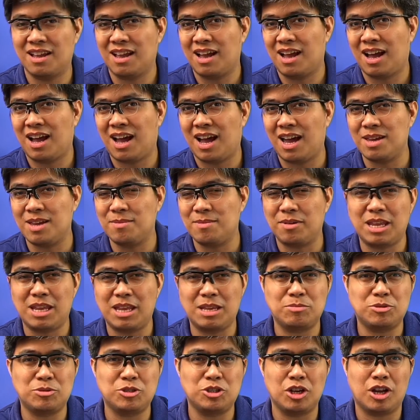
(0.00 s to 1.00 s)
Hi, my
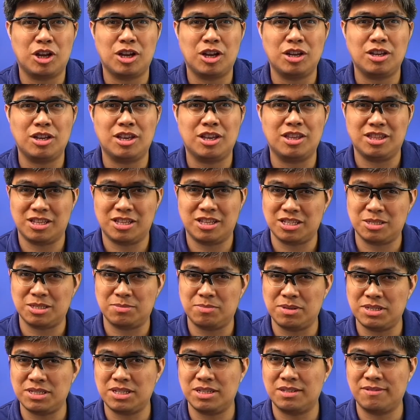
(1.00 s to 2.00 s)
name is John and this is
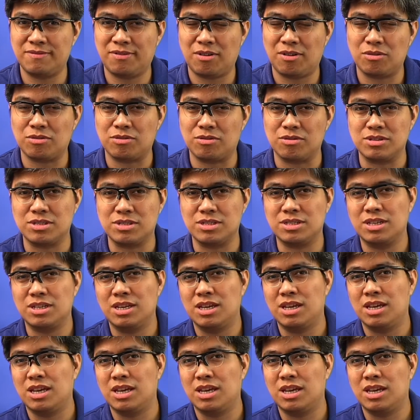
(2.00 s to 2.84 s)
Business Focus.